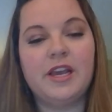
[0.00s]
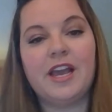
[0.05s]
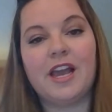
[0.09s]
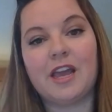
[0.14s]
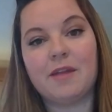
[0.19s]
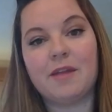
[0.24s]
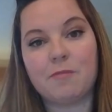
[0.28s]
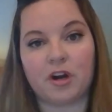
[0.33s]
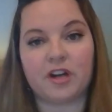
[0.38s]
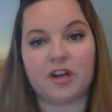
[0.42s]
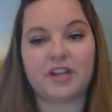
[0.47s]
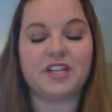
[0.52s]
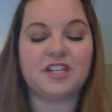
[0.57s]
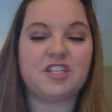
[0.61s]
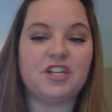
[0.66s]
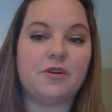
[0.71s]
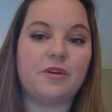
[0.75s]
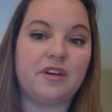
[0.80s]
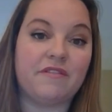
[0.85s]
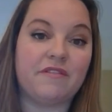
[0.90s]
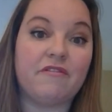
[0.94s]
and market to
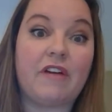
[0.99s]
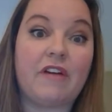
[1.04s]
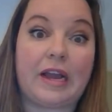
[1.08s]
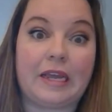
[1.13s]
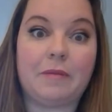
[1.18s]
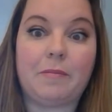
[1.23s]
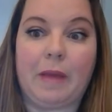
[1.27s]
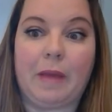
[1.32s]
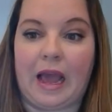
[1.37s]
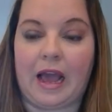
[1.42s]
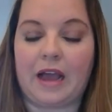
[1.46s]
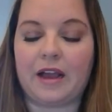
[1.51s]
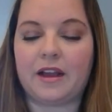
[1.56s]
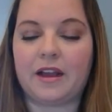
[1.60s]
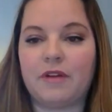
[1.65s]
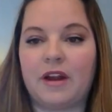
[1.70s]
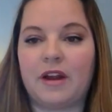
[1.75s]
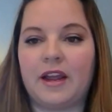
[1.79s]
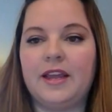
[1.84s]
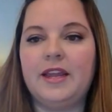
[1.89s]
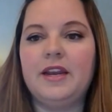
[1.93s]
and invite back
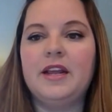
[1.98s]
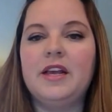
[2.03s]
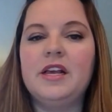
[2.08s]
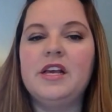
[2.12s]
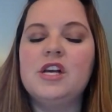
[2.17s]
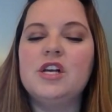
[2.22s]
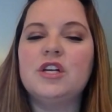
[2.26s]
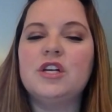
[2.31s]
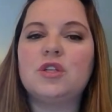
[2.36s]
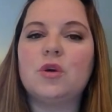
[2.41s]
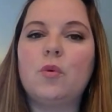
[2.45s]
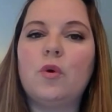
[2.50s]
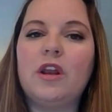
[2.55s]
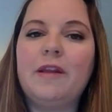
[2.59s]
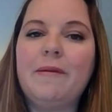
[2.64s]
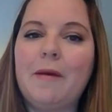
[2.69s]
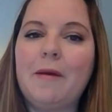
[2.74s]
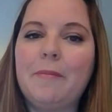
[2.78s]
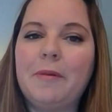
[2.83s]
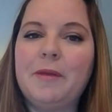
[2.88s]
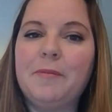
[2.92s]
right so what
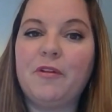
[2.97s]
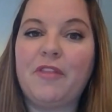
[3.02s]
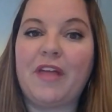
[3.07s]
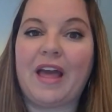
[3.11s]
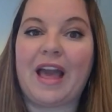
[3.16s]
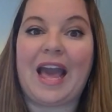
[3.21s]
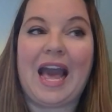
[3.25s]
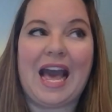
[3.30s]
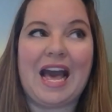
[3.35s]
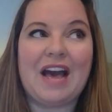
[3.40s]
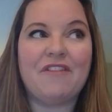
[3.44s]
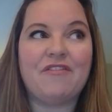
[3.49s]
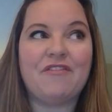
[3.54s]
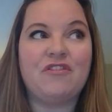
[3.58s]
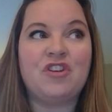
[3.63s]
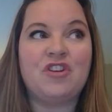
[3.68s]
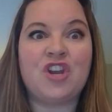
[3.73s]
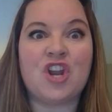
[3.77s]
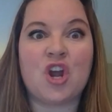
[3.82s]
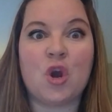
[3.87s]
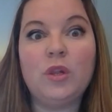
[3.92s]
about people that have
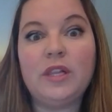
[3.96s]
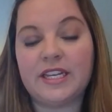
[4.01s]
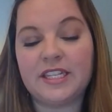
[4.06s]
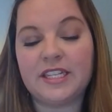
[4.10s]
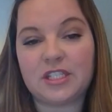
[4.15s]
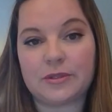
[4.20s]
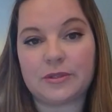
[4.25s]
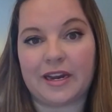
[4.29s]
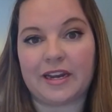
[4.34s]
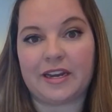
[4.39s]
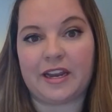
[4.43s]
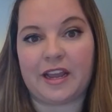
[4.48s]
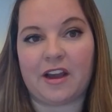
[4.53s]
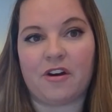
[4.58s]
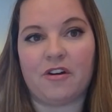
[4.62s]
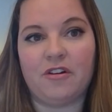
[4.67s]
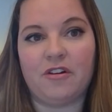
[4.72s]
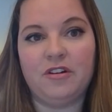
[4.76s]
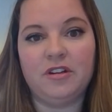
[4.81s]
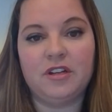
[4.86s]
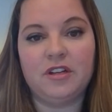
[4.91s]
no list right
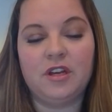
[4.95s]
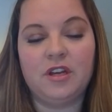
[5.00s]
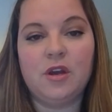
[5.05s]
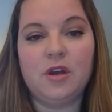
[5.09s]
now